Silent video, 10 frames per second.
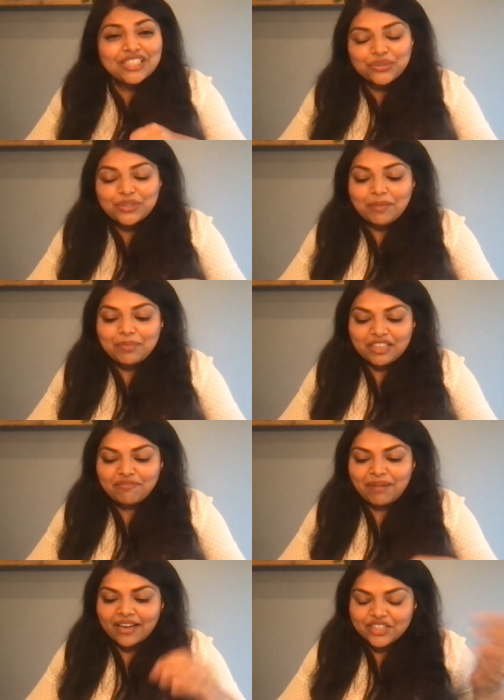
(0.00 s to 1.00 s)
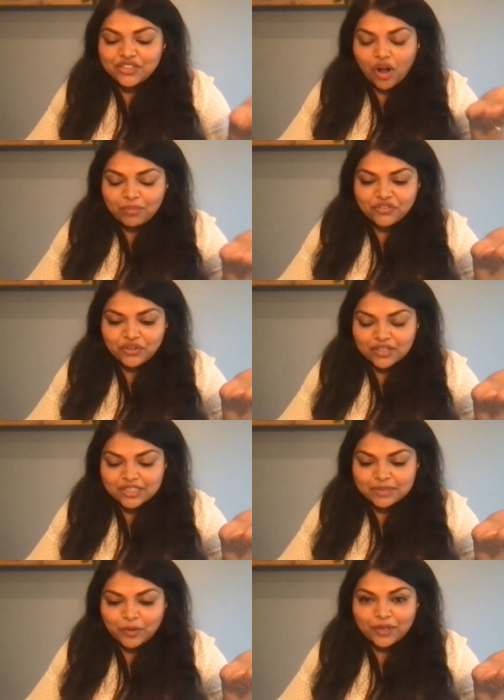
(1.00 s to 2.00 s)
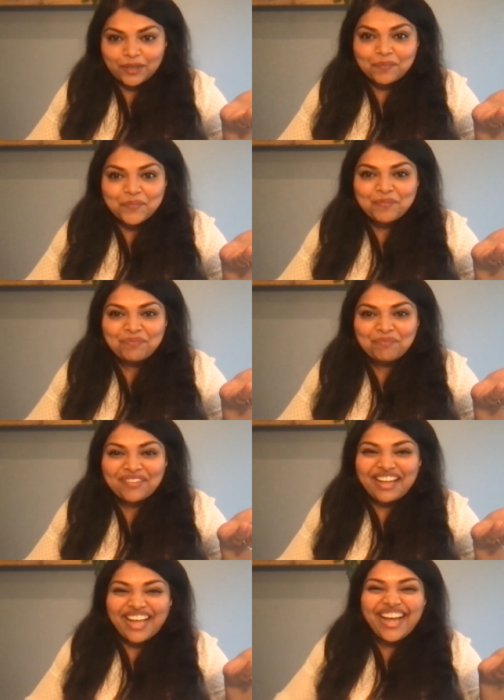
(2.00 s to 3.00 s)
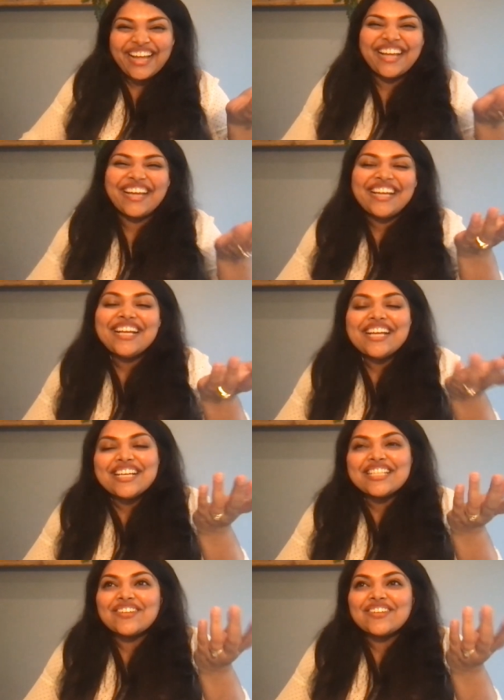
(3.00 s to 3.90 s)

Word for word: believe that. It's Robert Frost's poem. Please let us know. So